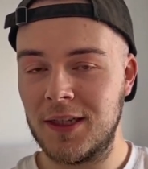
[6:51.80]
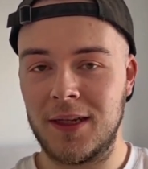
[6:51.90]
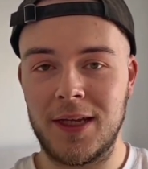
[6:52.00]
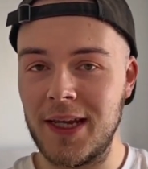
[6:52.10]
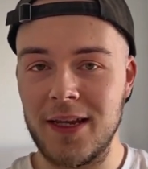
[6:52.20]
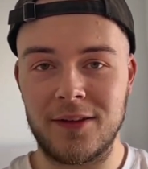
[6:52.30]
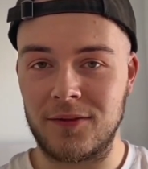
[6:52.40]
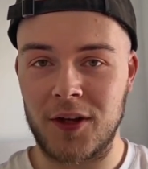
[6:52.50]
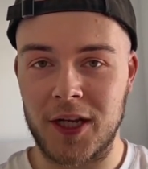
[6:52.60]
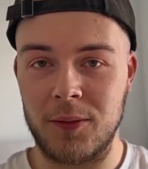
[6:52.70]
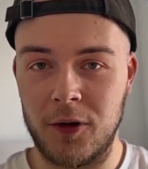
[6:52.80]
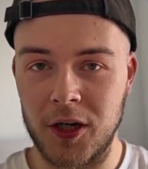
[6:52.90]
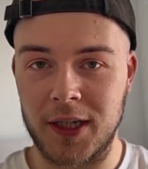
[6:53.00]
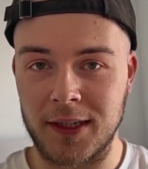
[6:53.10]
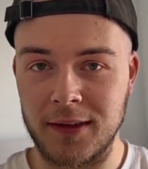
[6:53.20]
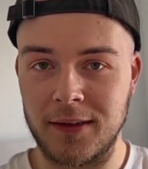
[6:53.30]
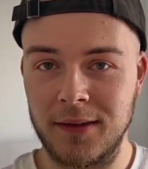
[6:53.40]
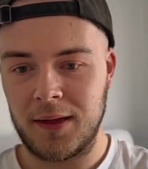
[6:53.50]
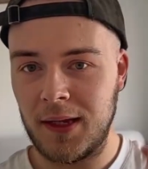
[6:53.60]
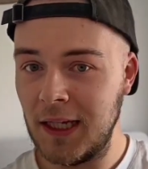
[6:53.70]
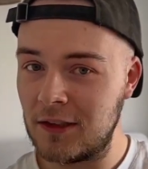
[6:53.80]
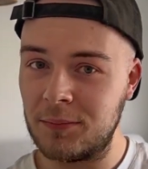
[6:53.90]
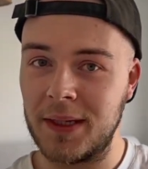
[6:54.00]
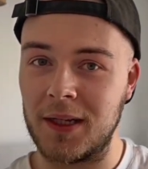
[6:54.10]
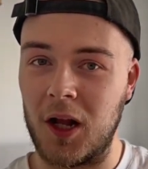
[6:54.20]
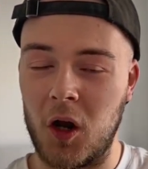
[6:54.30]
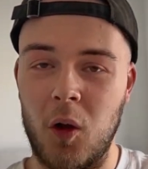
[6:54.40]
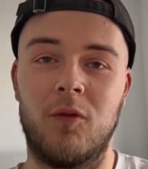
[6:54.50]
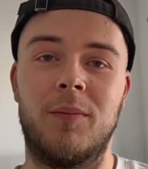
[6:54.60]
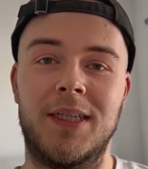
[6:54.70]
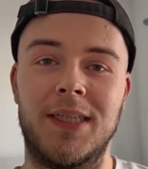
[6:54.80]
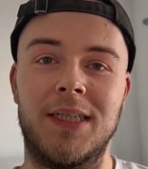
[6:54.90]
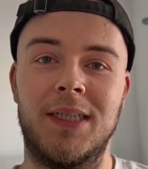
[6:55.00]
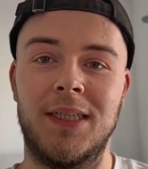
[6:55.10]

isn't fucking working. He spent a lot of money,